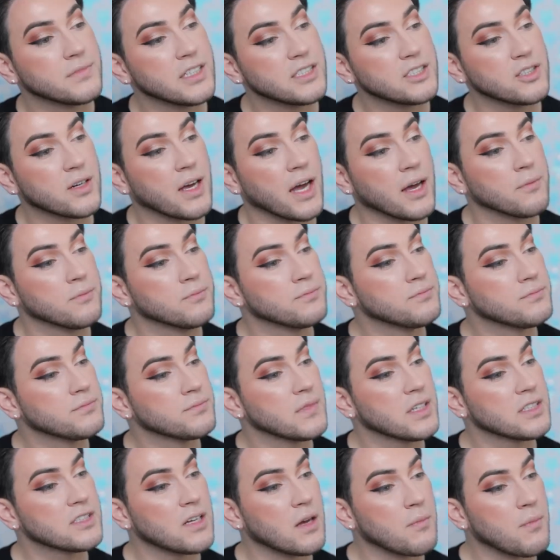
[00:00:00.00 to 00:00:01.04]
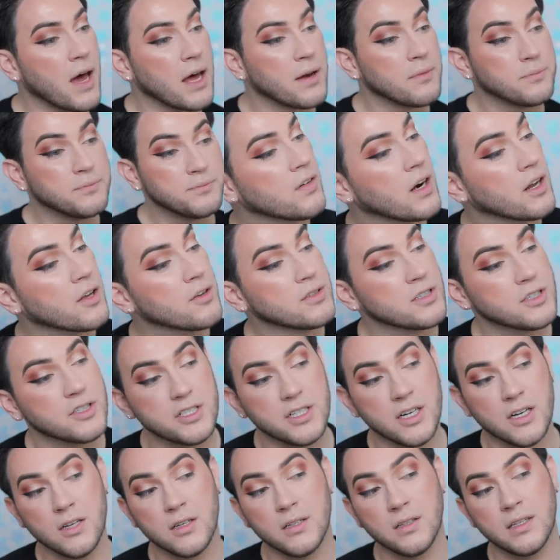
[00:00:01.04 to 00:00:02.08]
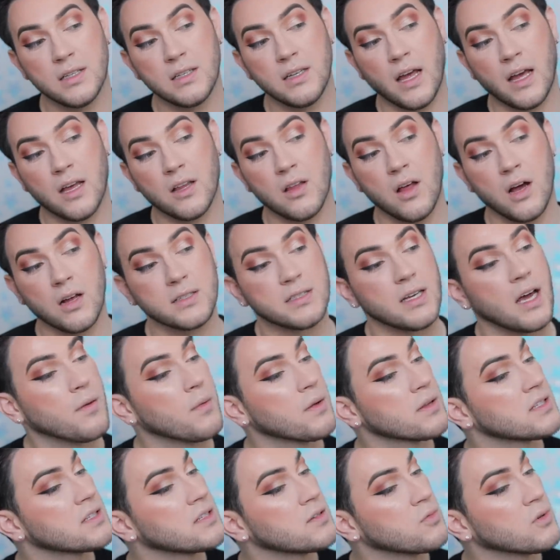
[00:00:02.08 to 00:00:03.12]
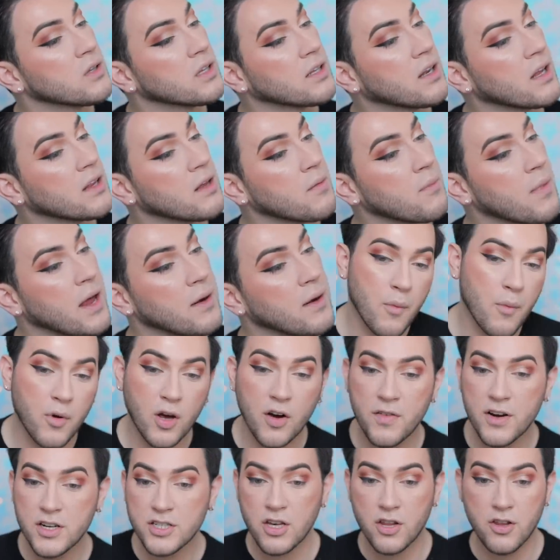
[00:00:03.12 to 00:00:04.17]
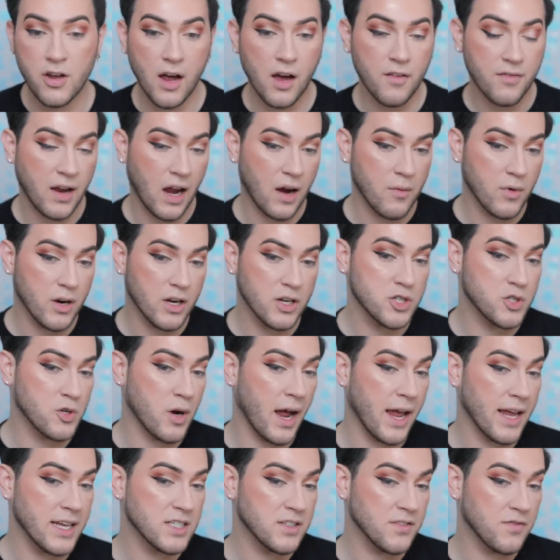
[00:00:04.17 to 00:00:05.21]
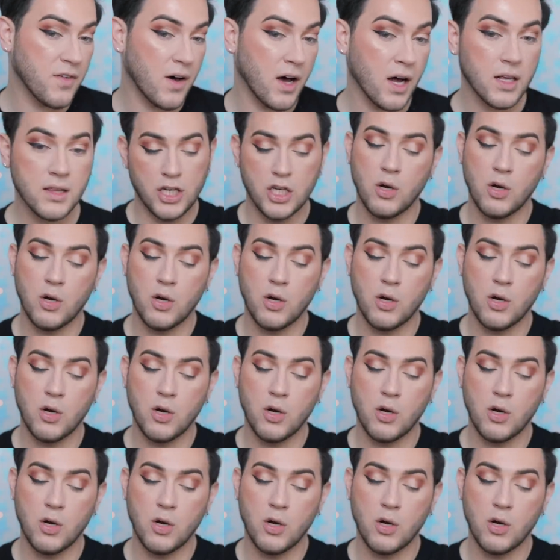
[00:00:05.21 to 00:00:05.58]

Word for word: It's okay. That's not bad. For not using gel in like a long time, it's really not that gonna go finish the other half camera, dry as fuck.